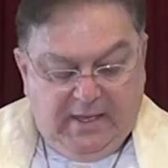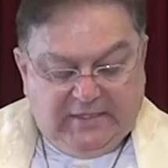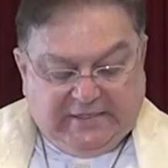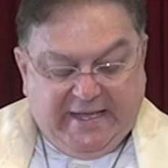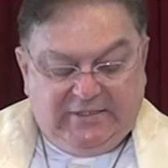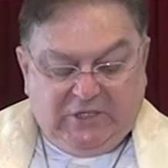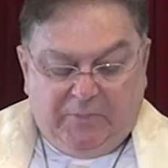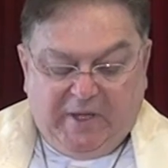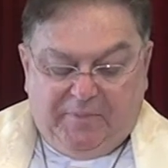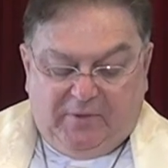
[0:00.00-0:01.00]
Saints are
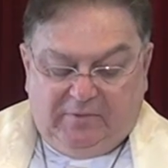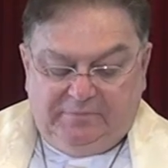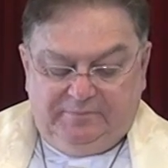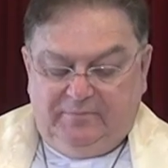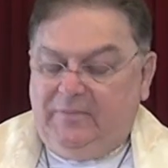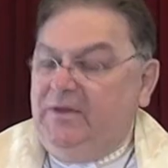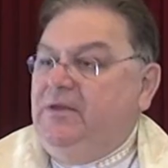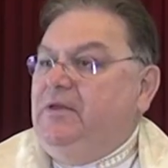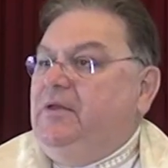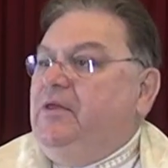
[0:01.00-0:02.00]
people
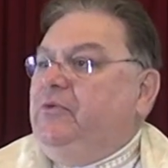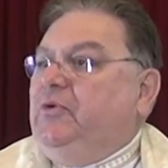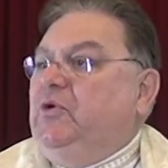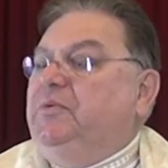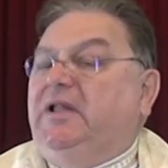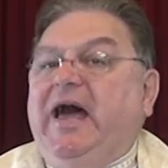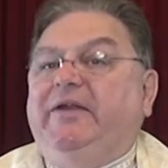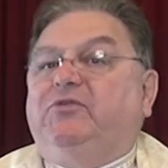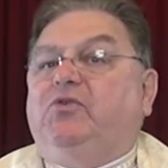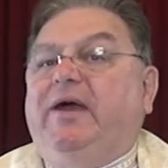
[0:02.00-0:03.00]
through whom the light
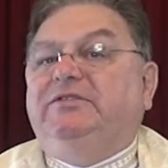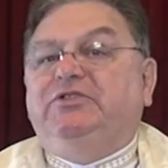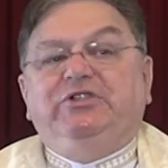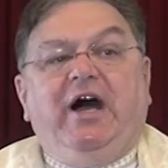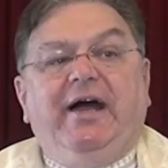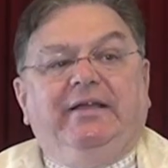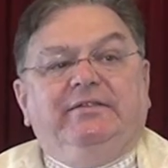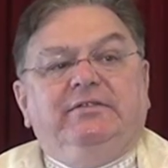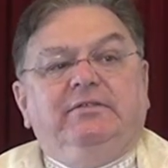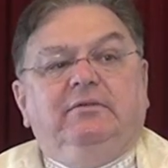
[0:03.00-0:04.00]
of Christ
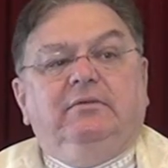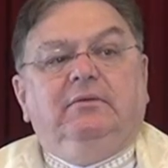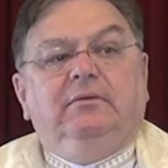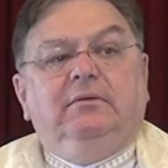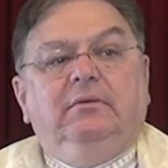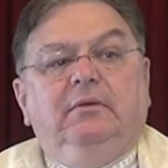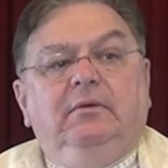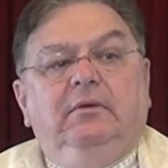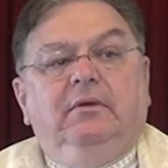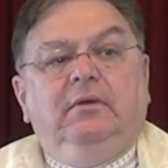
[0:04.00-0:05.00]
shines.
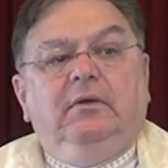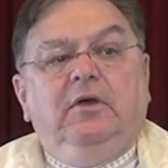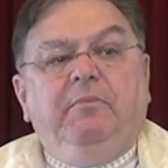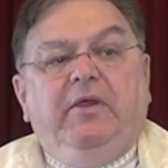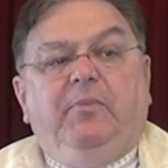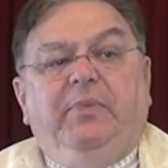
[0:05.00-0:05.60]
May the